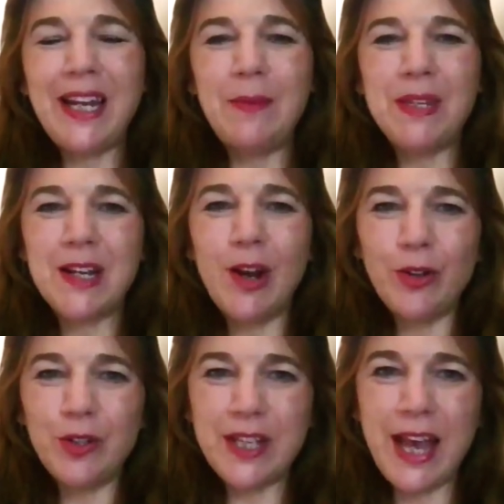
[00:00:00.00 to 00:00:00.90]
My name is
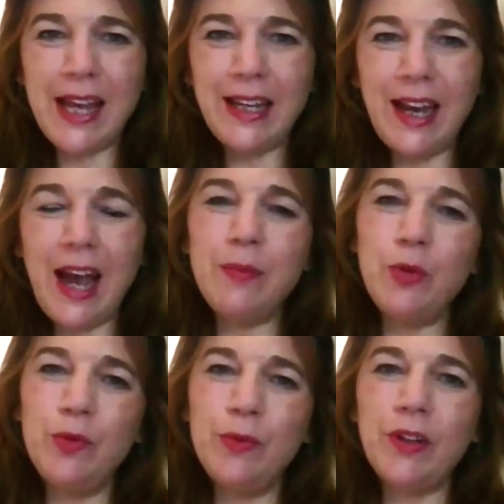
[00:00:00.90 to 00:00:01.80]
Laure Gossec. I'm
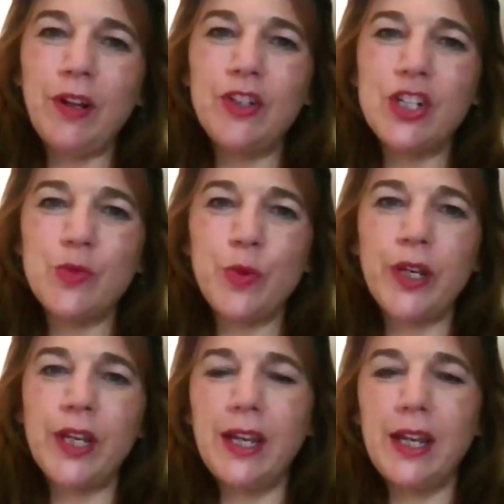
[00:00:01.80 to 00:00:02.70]
a rheumatologist
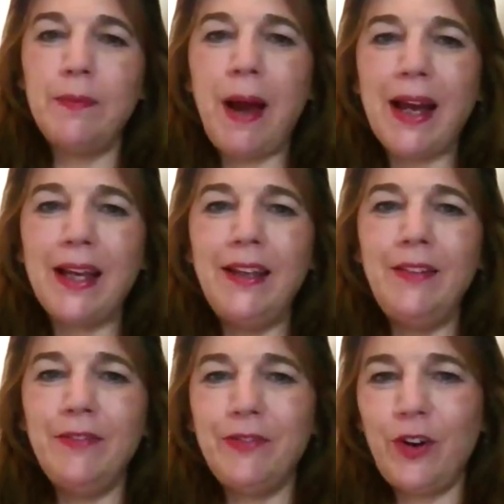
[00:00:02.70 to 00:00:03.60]
working in
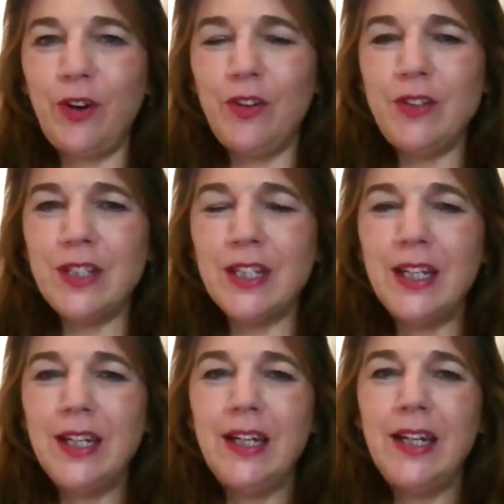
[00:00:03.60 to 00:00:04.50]
Paris, France,
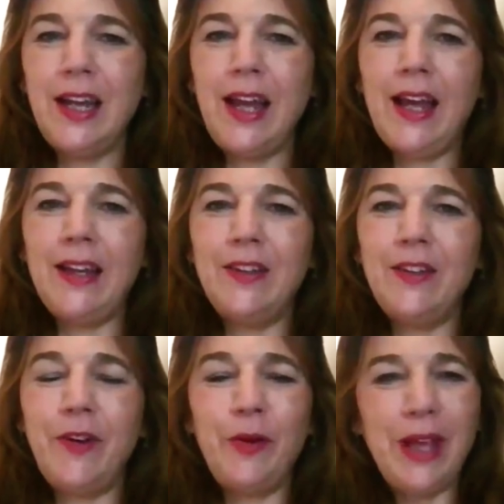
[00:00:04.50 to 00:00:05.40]

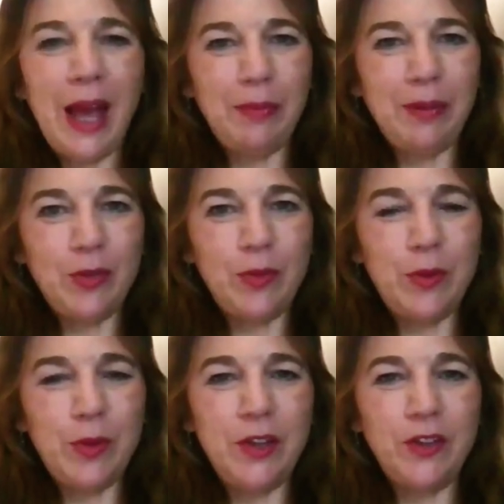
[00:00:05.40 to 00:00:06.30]
and very happy to be
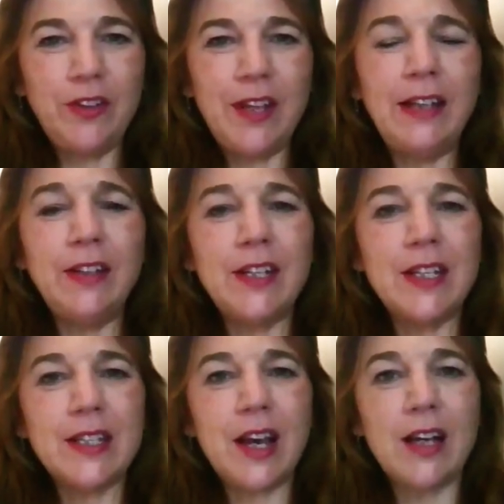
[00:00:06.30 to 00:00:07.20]
with you today to
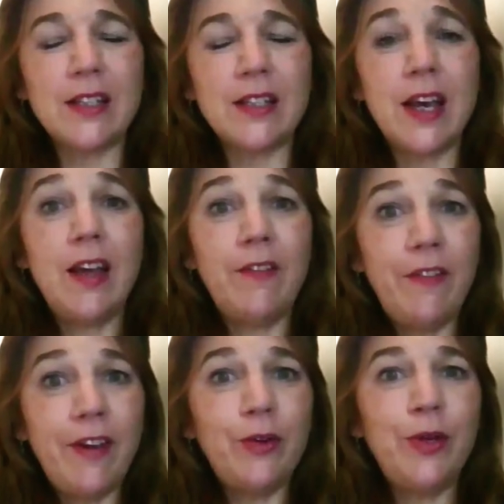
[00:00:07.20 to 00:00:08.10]
discuss
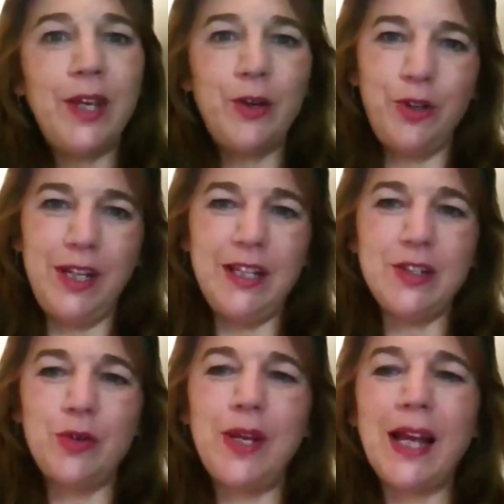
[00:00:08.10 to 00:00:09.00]
very early
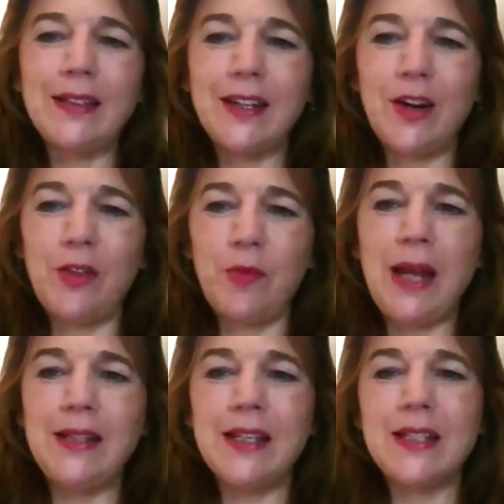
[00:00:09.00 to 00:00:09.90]
psoriatic
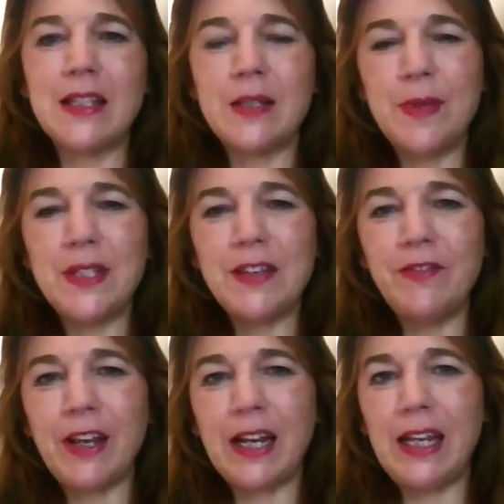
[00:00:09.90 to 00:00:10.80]
arthritis, and
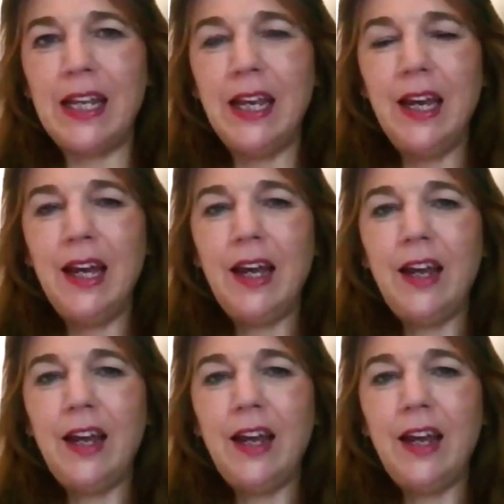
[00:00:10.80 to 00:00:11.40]
specifically,